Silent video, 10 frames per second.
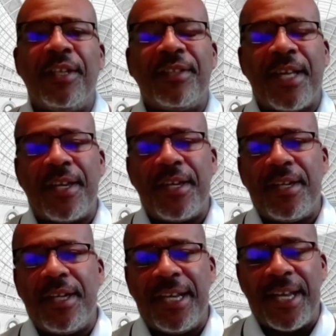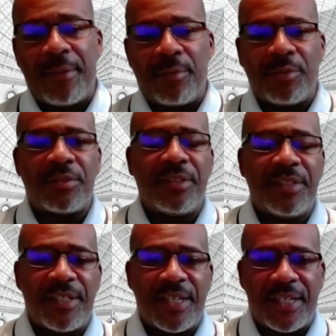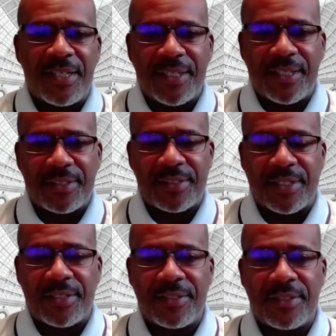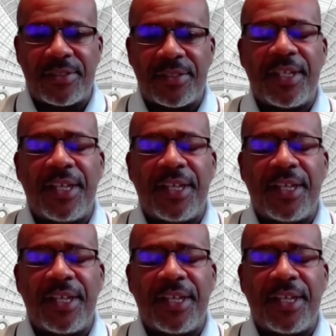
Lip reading: that enables the non-data scientist,